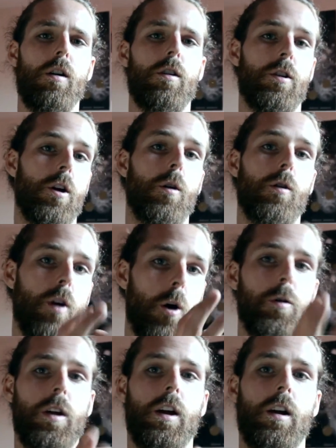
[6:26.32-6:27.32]
you know,
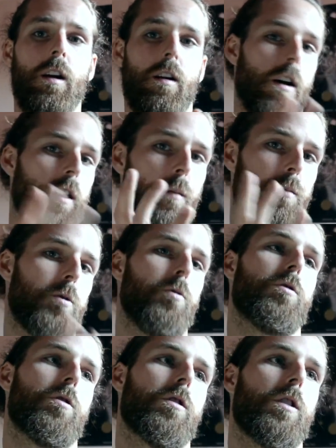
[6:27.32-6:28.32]
coding a
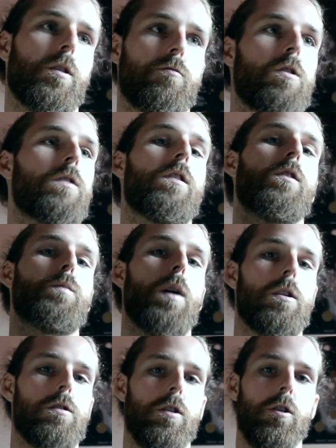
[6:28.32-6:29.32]
computer can run this
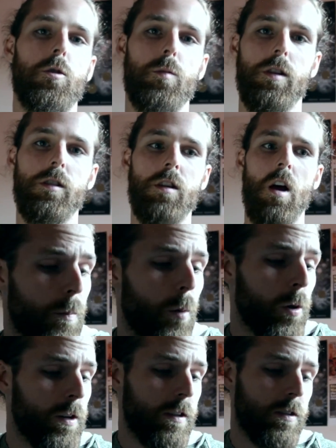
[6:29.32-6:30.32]
better than humans. The
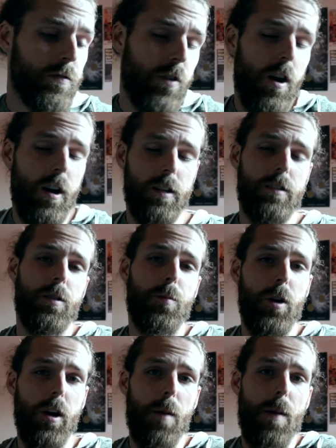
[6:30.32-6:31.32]
point of this vlog is to
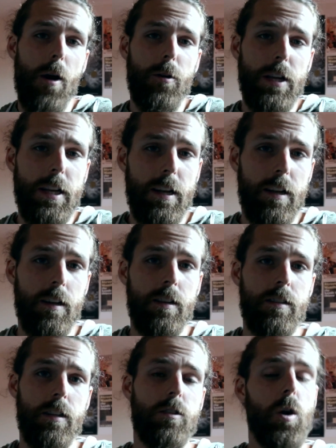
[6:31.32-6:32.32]
bring up how neat it
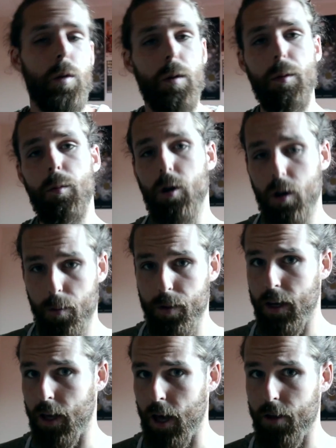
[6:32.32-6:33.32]
is that so many people are
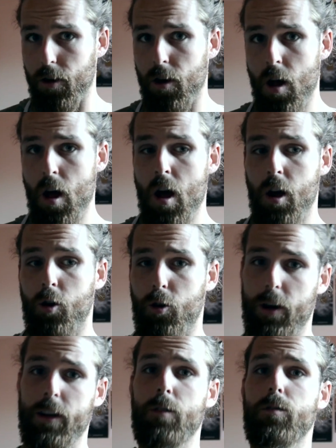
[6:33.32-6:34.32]
coming together.
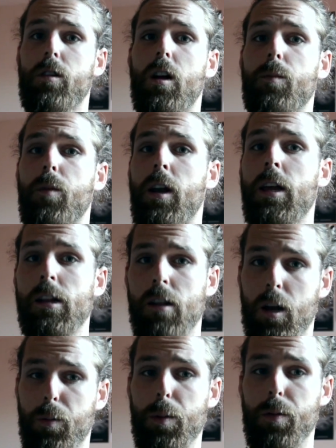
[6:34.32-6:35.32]
Granted, it was a lot of money and a
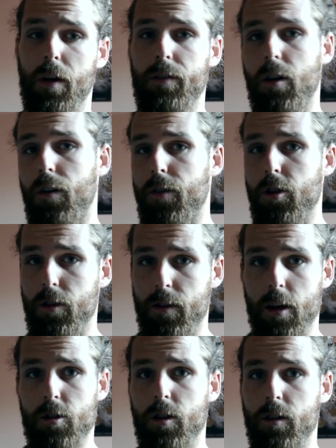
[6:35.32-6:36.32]
lot of people have selfish
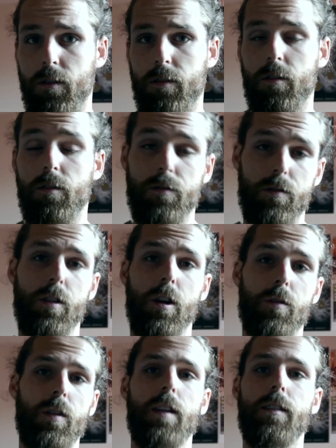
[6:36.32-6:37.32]
intentions, or, you
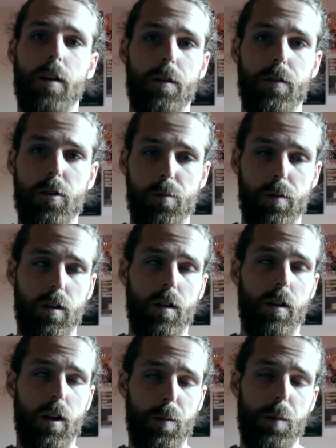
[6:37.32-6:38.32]
know, not selfish, but
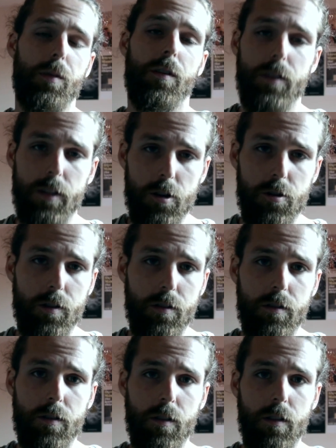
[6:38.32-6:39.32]
a lot of people have intentions